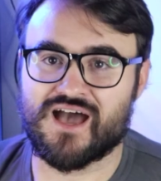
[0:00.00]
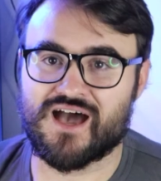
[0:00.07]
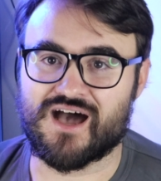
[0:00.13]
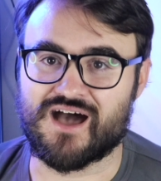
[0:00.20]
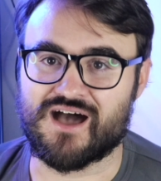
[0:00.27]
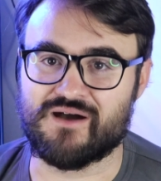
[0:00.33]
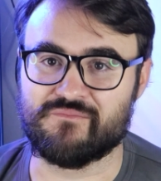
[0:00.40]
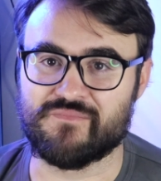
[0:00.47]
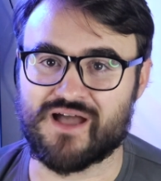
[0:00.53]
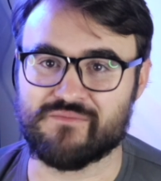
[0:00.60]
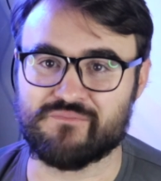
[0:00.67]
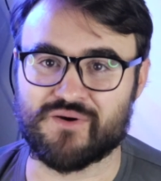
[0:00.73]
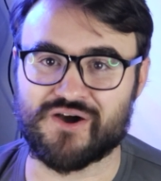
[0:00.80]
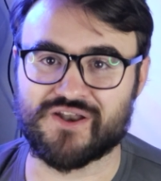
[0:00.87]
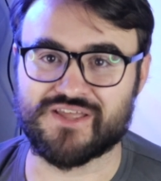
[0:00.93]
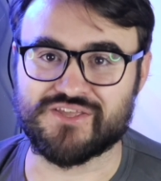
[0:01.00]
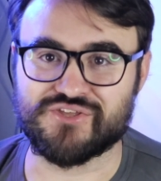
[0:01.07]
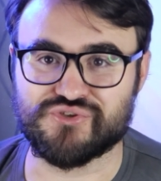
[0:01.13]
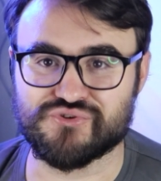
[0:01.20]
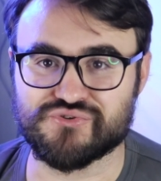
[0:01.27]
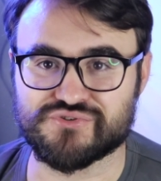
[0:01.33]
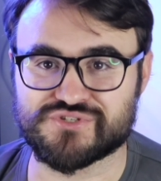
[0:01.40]
I bought it
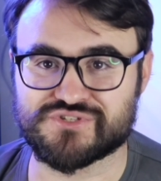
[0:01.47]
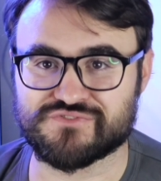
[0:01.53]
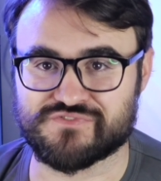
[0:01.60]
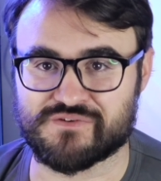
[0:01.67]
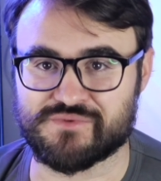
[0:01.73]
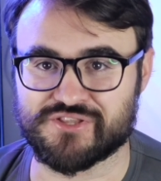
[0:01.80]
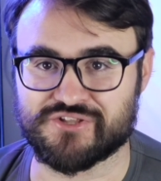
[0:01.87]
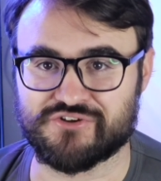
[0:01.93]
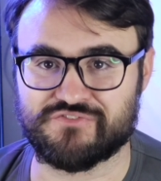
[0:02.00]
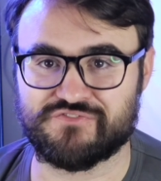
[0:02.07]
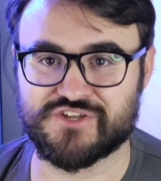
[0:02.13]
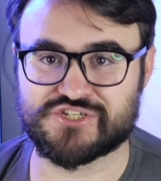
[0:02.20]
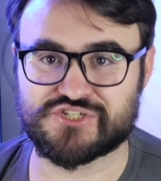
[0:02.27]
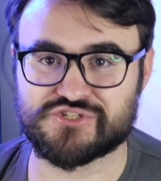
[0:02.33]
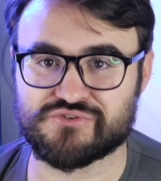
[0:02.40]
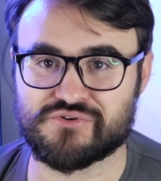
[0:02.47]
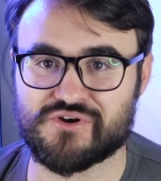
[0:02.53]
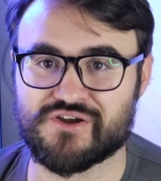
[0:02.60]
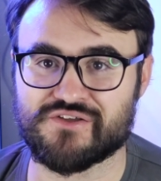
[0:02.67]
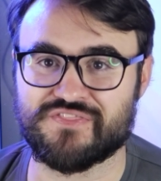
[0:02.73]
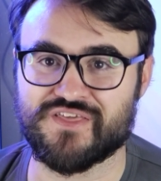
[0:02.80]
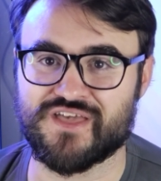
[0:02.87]
used from a little fish
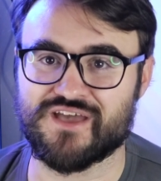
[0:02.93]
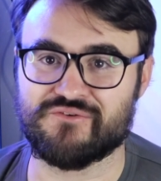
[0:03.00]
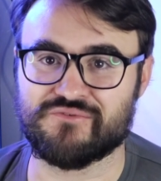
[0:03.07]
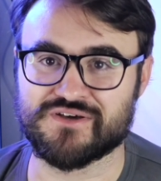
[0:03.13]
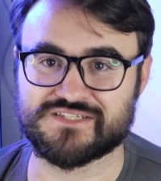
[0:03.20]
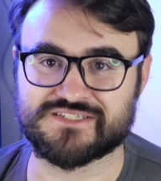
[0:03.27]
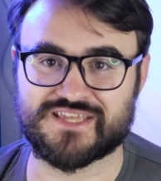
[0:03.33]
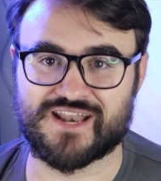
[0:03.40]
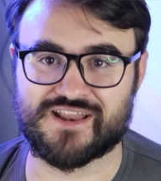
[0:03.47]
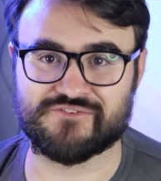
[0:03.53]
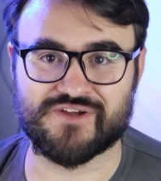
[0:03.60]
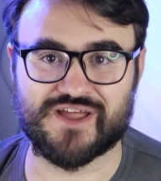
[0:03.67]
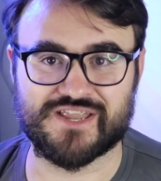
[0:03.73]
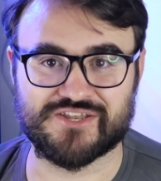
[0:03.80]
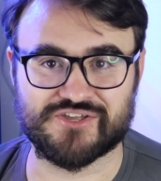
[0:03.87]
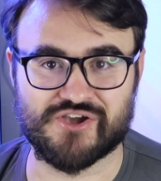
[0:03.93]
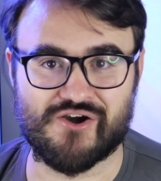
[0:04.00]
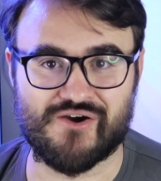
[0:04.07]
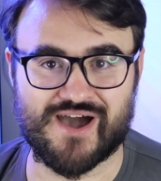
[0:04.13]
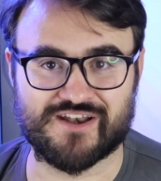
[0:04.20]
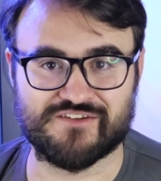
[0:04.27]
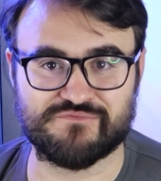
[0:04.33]
store that was getting ready to
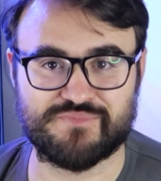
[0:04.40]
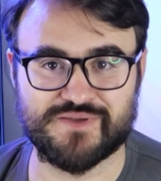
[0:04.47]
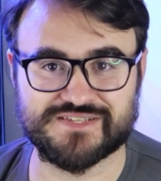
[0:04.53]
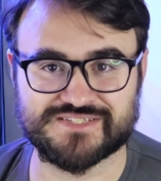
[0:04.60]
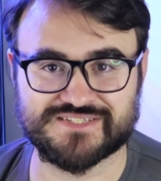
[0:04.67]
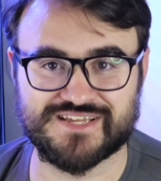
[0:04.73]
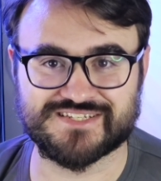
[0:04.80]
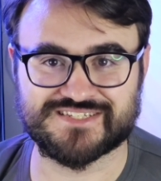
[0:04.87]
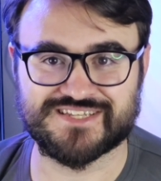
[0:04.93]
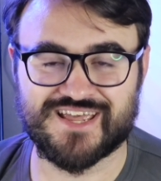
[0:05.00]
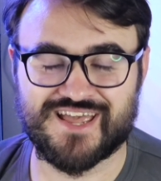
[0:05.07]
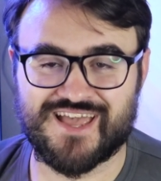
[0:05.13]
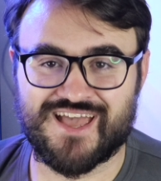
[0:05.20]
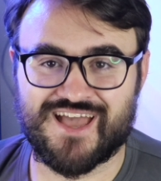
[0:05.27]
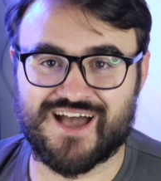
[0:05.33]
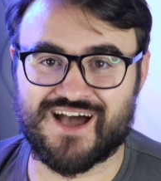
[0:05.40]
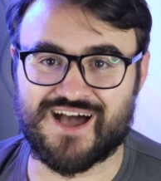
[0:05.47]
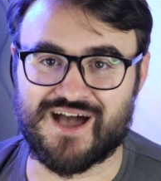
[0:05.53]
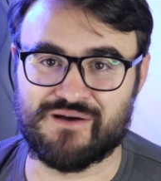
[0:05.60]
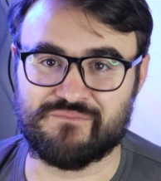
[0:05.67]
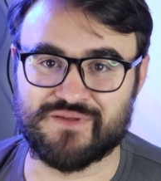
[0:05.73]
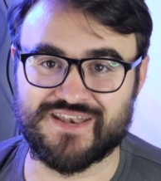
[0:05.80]
go out of business.
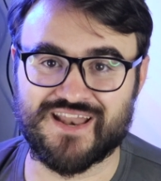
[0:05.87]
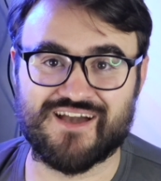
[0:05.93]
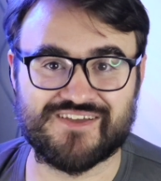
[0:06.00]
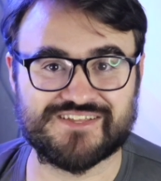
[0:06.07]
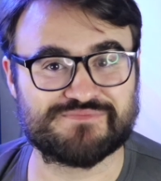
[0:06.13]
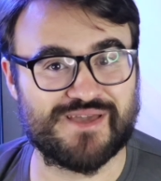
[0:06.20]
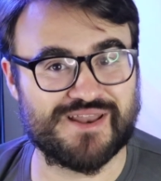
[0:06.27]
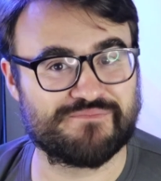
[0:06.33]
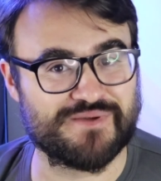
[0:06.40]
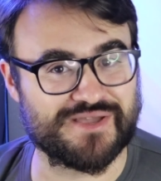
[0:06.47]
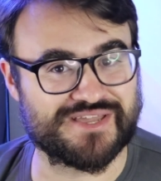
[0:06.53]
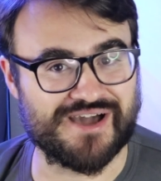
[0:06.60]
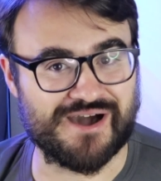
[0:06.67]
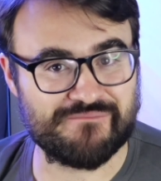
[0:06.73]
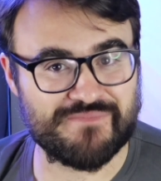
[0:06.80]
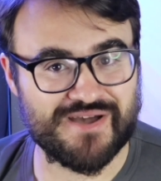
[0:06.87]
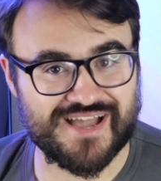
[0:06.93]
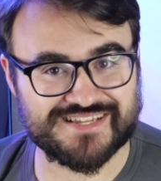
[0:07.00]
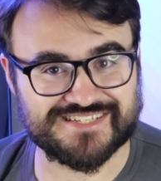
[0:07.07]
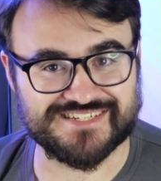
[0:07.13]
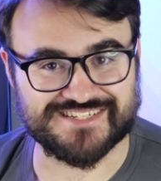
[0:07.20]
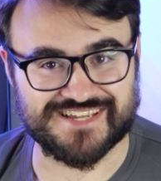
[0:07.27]
But now he's made a big
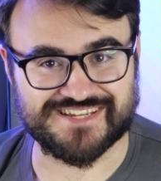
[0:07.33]
comeback since